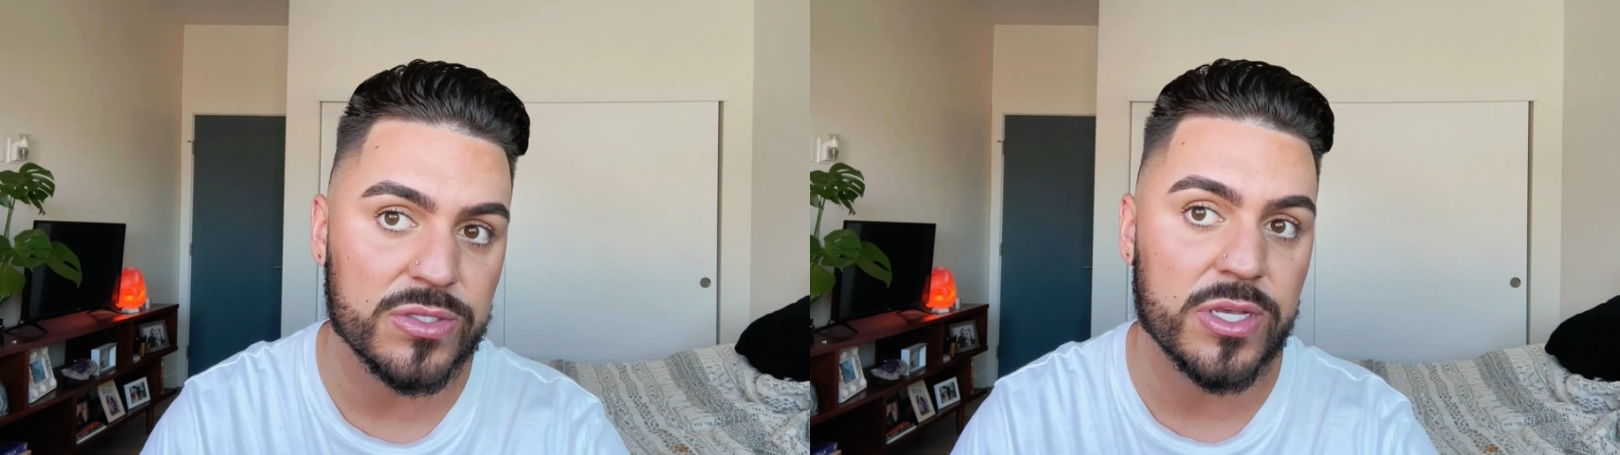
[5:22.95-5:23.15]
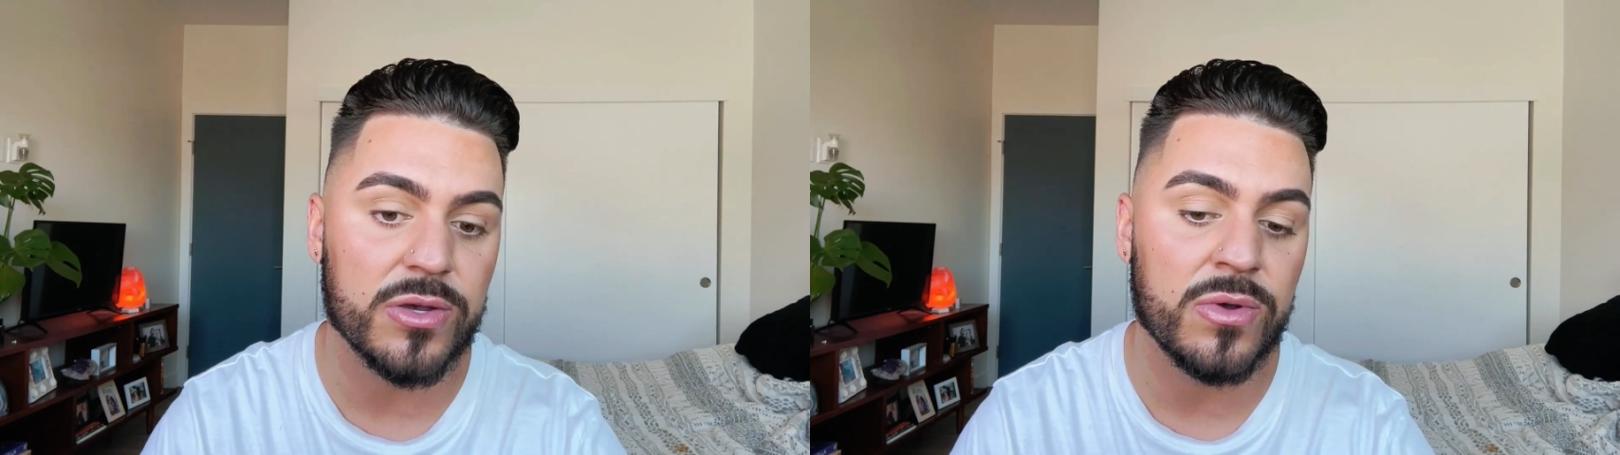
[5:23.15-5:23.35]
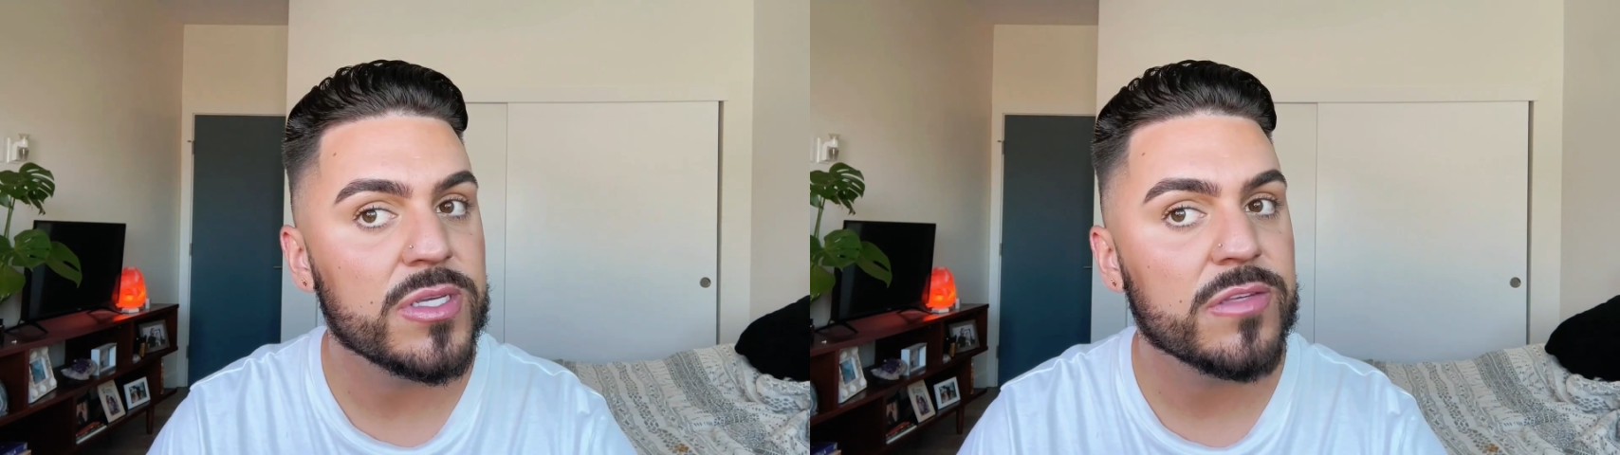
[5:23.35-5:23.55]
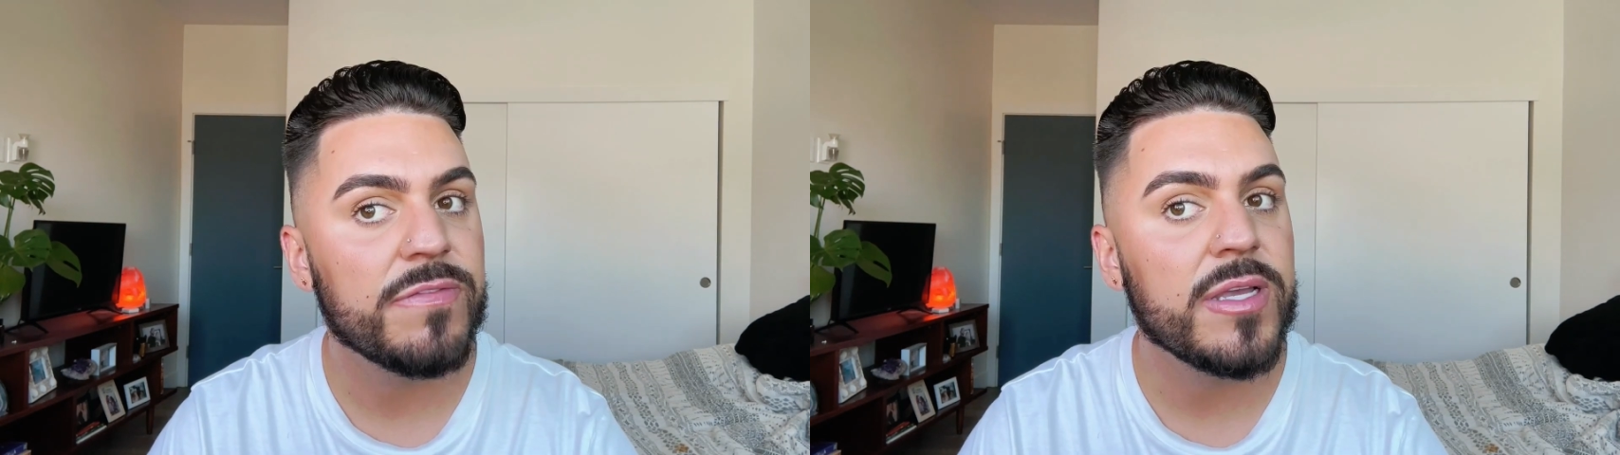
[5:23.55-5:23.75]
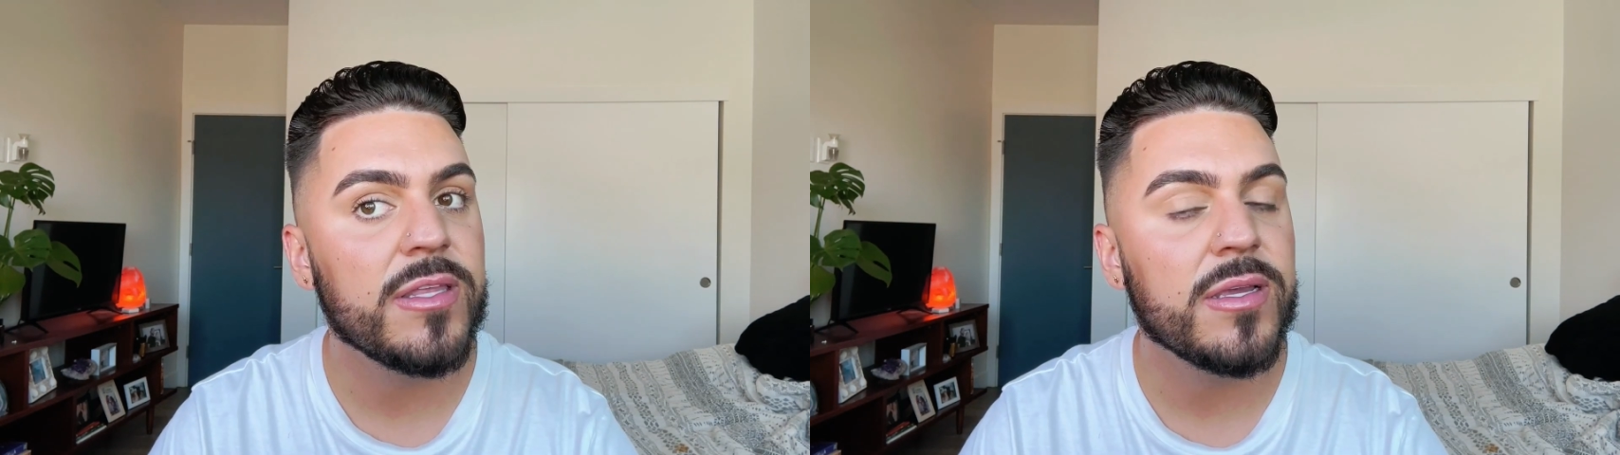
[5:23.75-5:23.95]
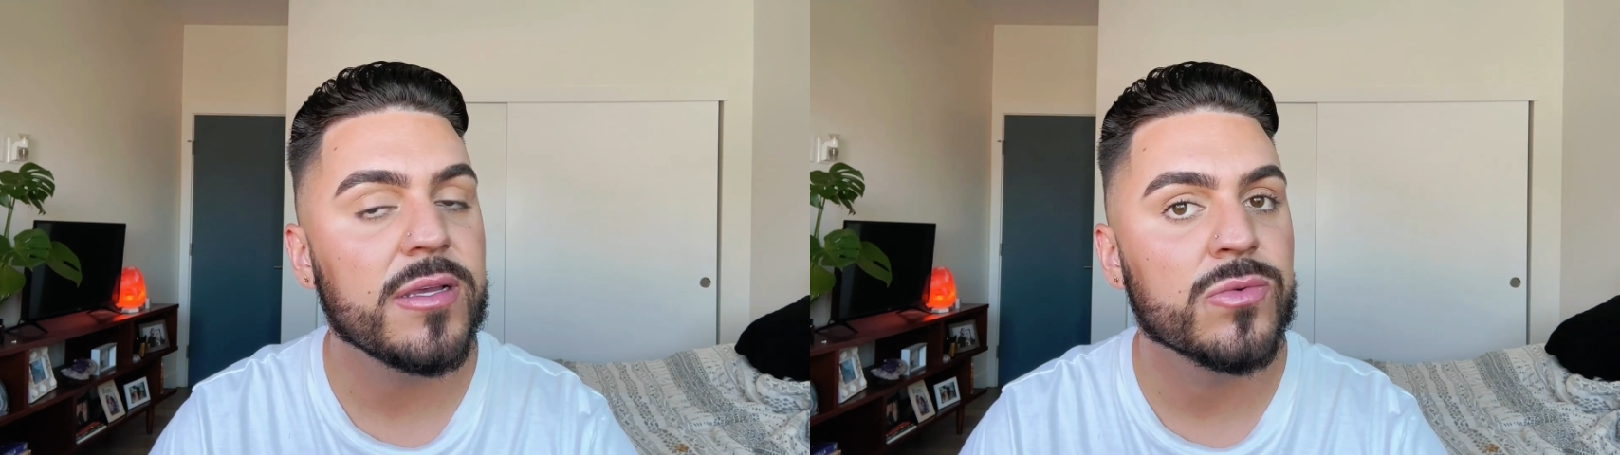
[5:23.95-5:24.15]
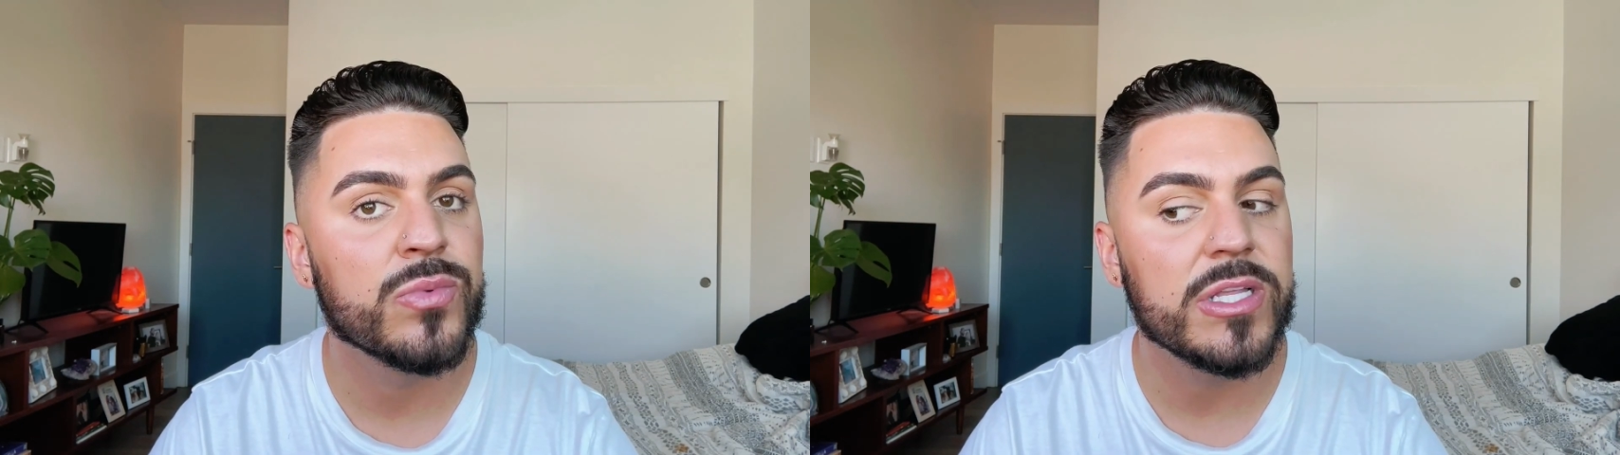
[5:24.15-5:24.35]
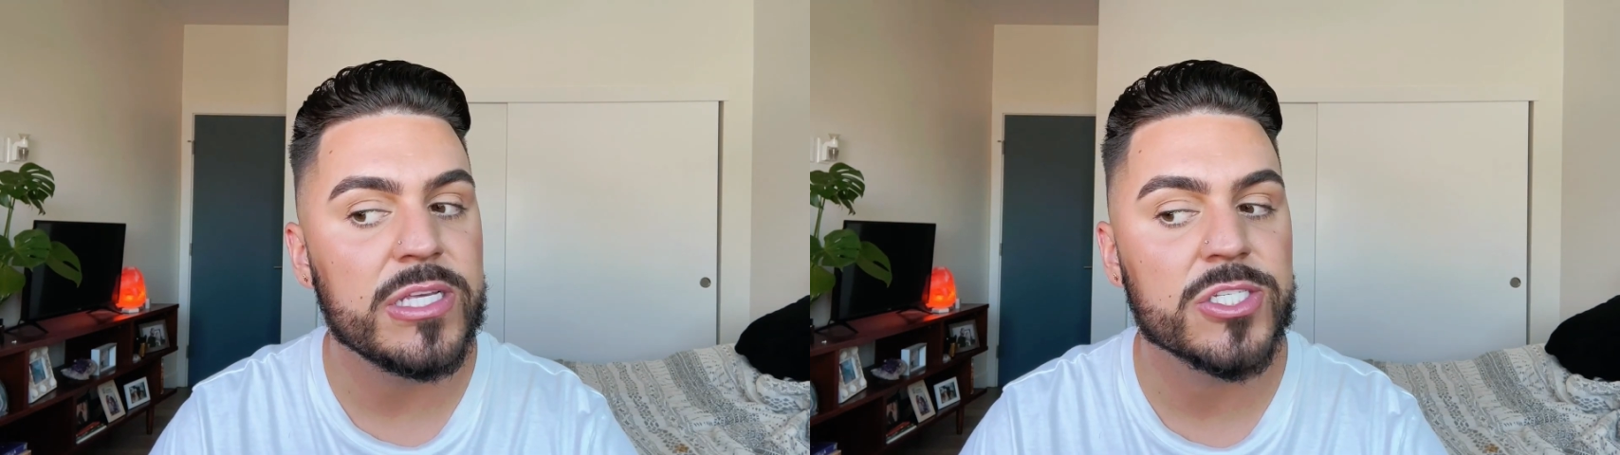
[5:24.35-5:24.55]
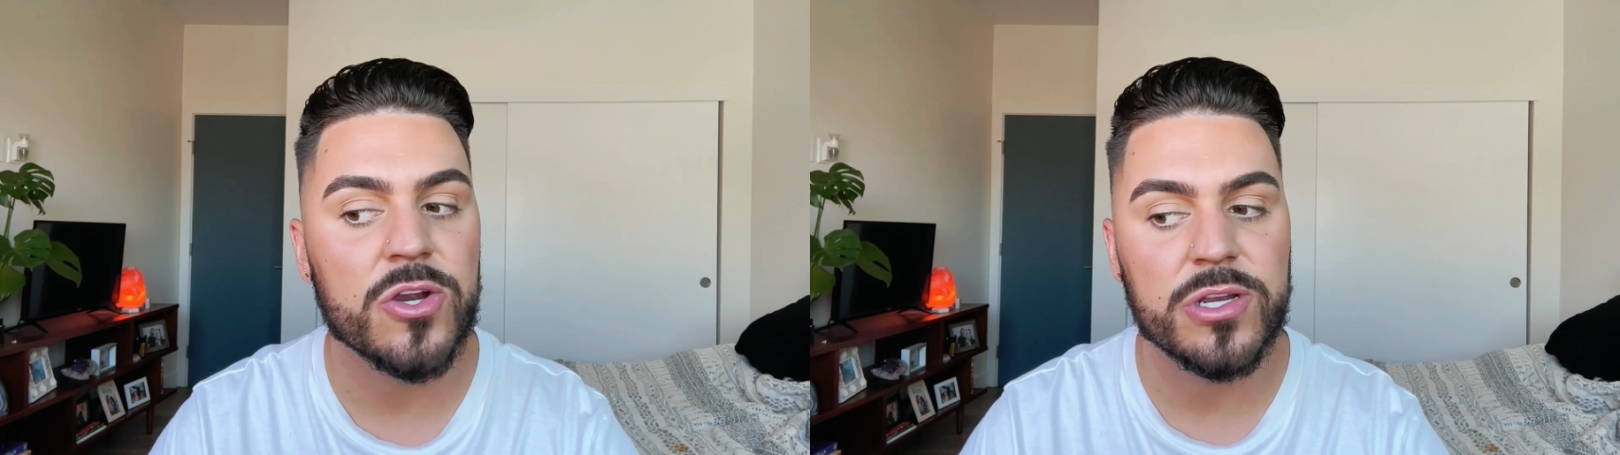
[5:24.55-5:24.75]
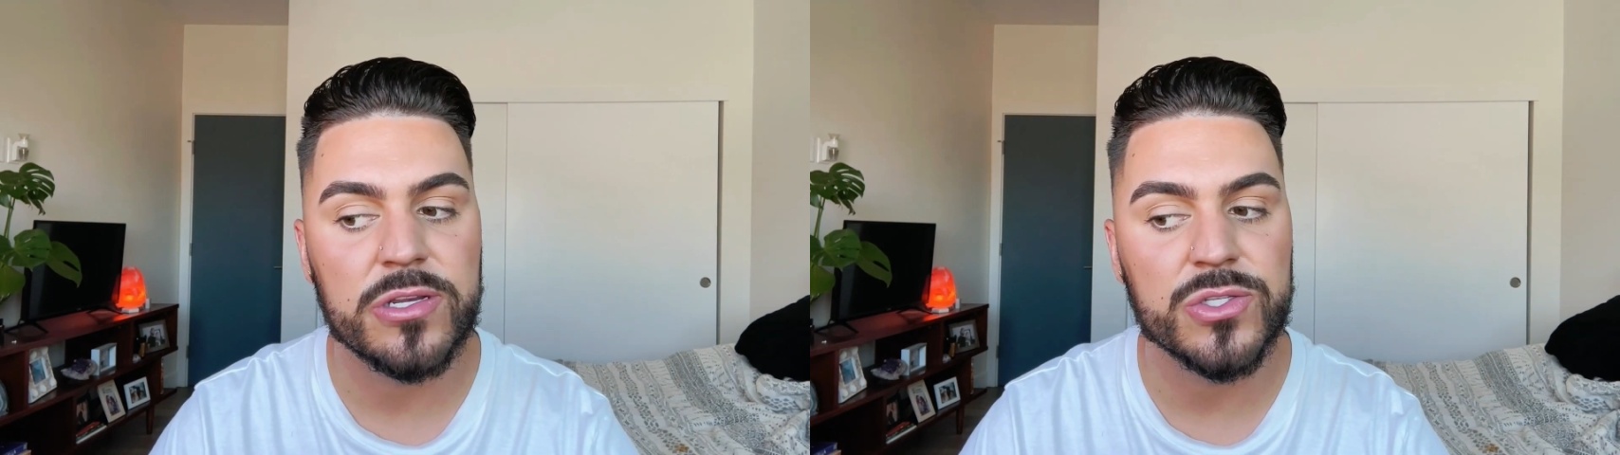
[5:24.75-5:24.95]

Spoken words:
So this feeling really started